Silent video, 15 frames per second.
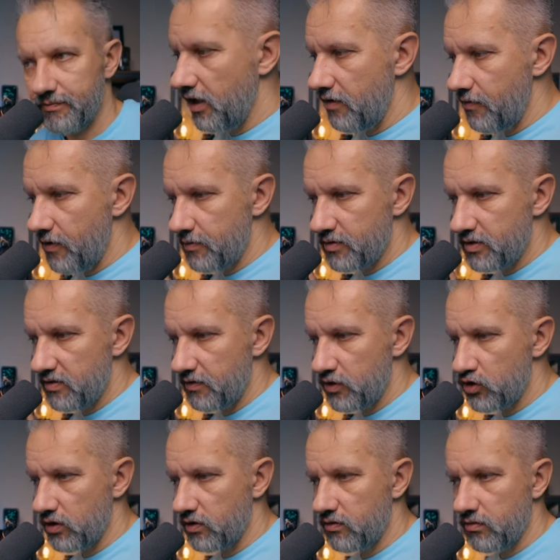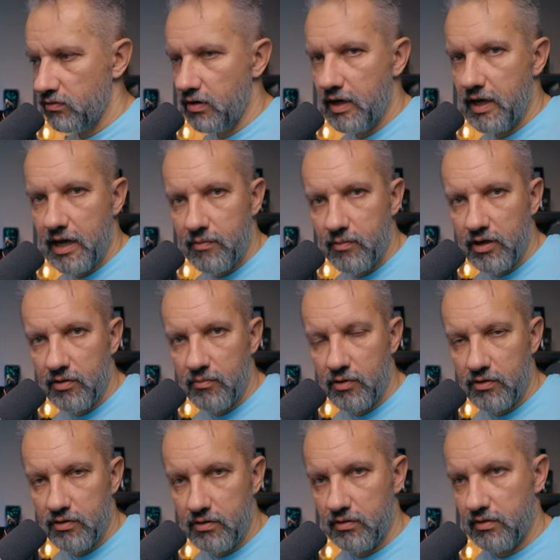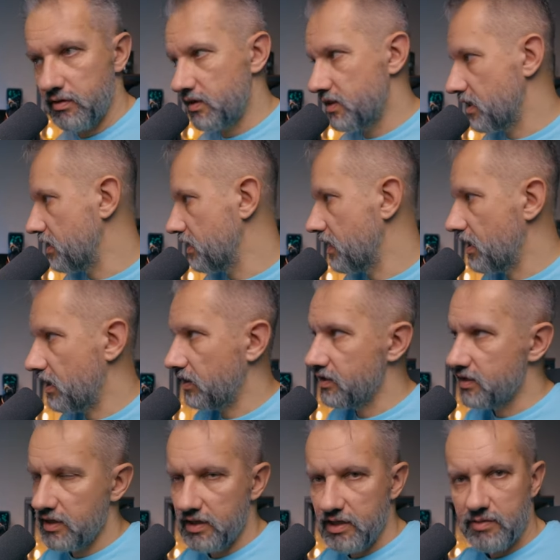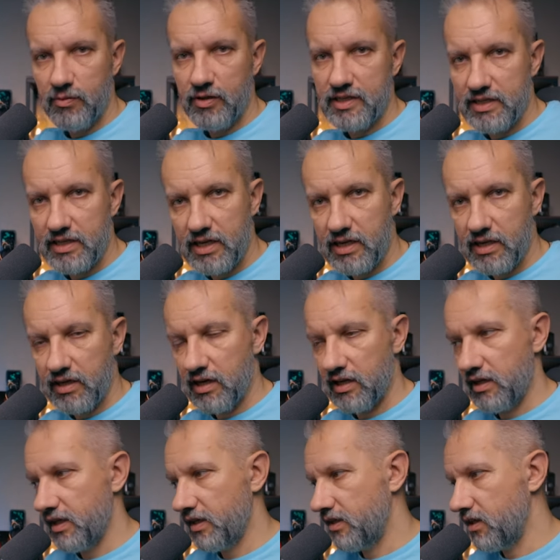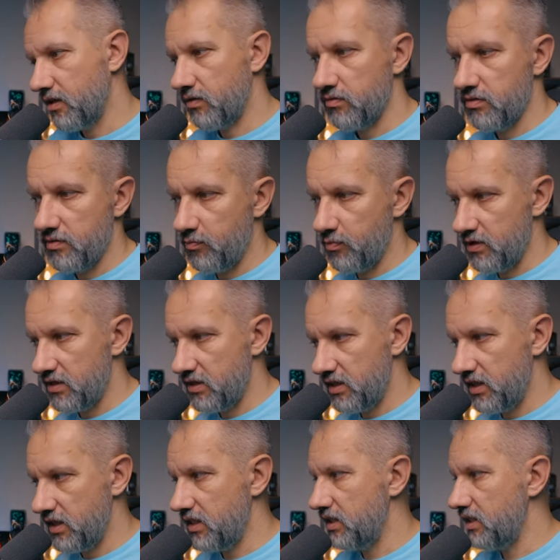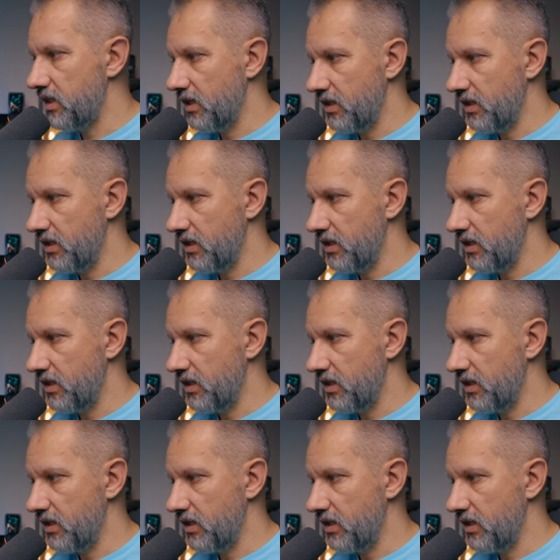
If I'm switching to gaming mode, then all the displays are connected to the PC.